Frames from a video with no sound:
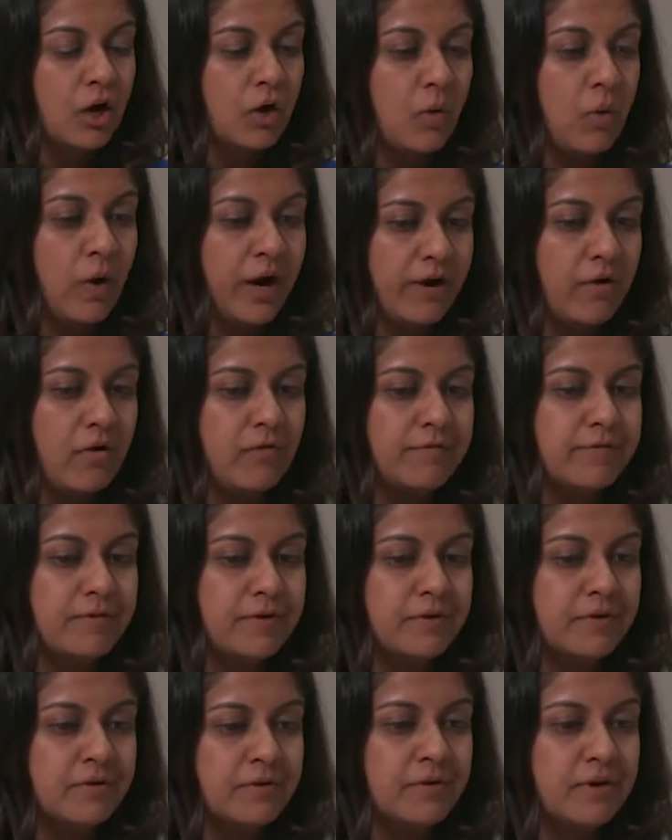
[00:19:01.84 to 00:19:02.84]
quite
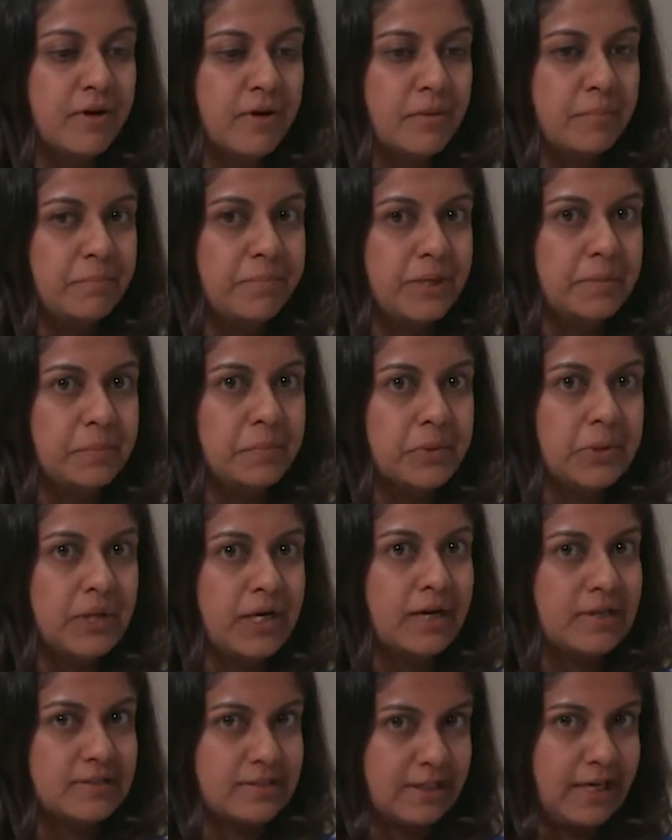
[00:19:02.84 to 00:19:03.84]
often people
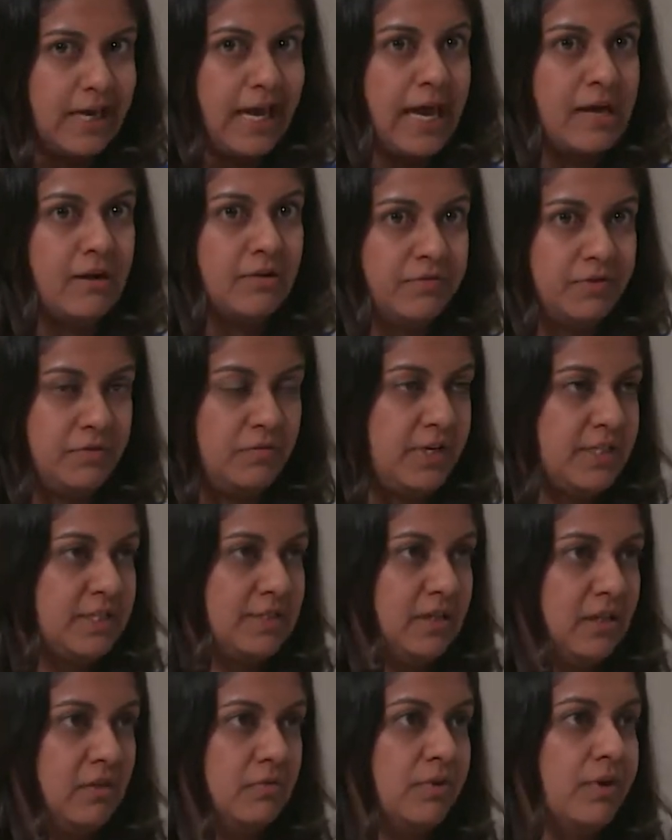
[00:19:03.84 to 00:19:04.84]
are scared of
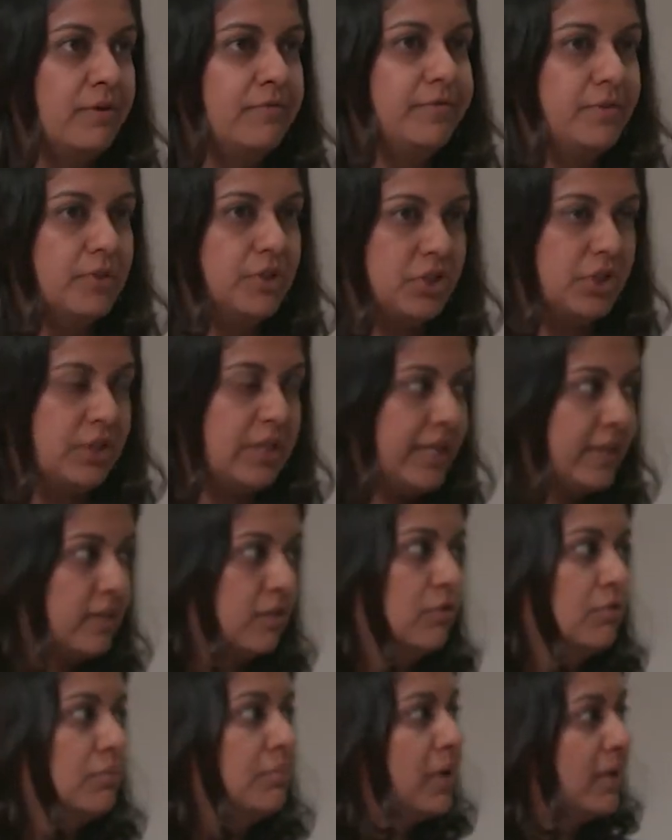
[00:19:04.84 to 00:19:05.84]
investing in one future, let
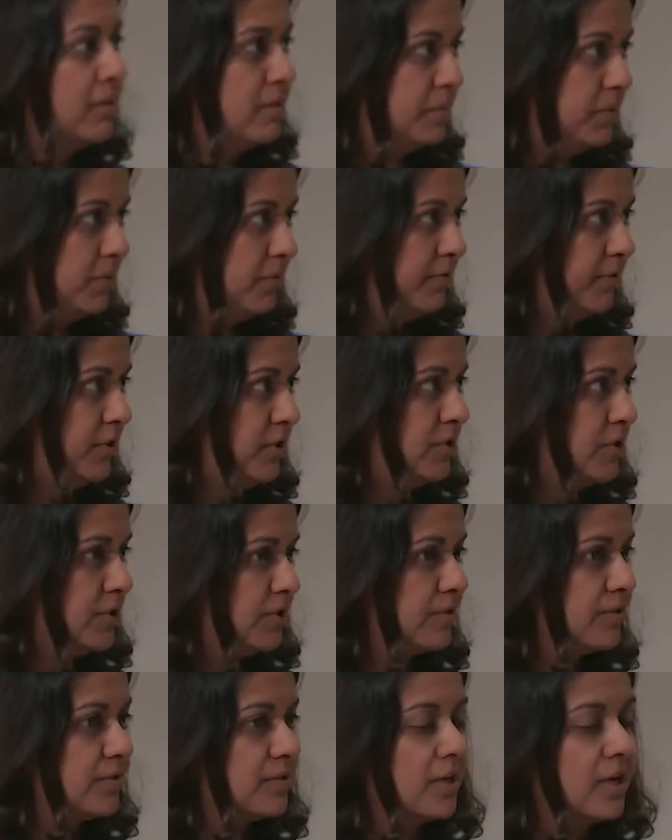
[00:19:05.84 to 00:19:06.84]
alone multiple
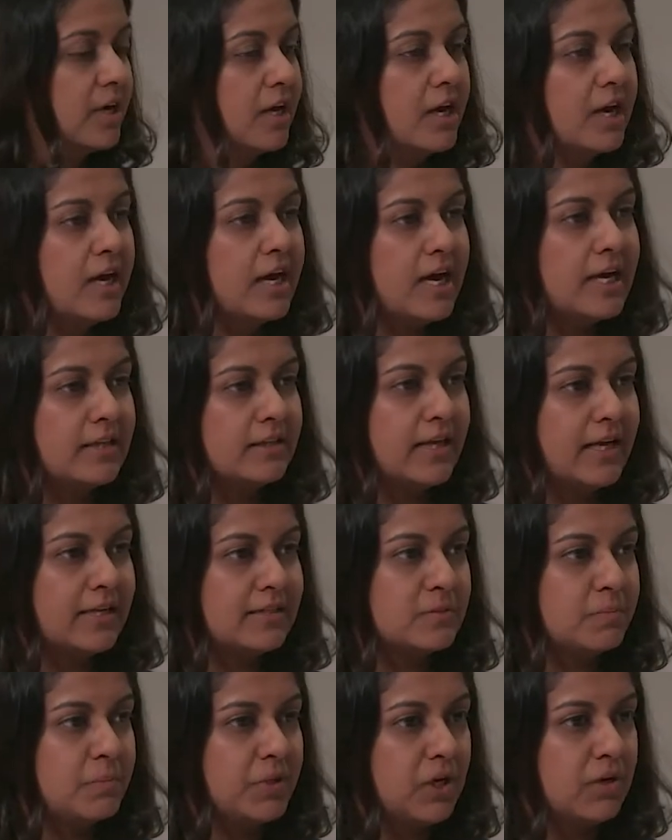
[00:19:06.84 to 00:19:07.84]
futures. And
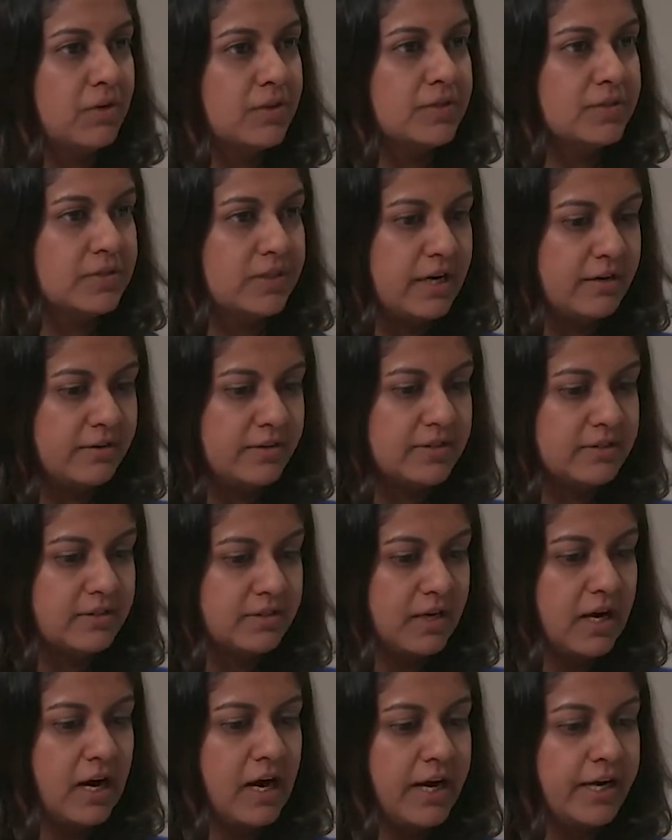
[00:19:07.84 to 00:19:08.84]
that's because there is a
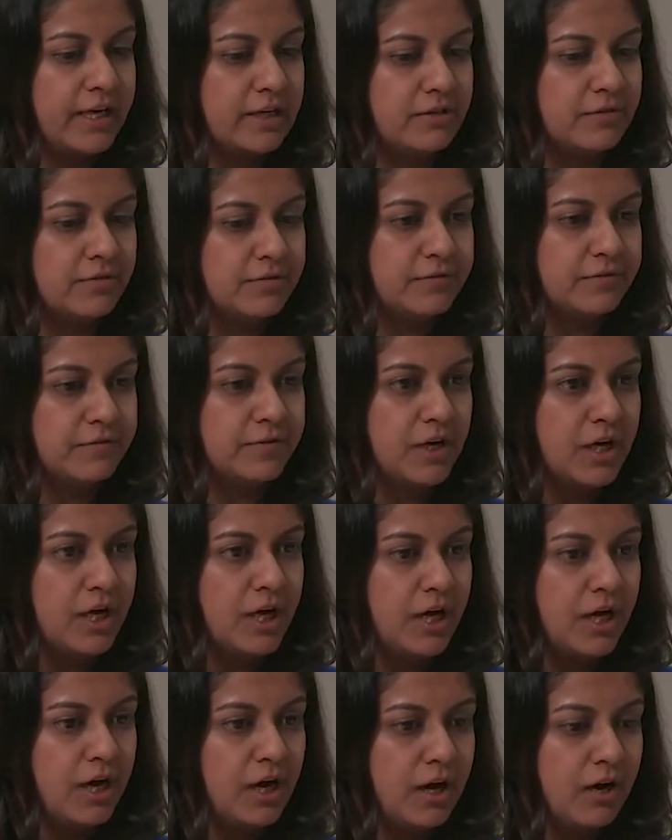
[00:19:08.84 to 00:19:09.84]
kind of,
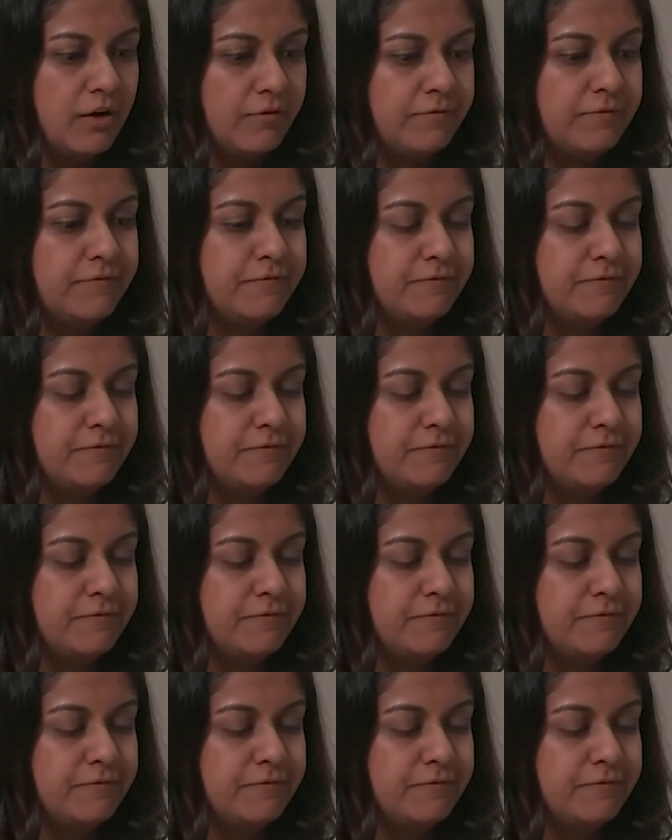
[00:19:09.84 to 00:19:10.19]
as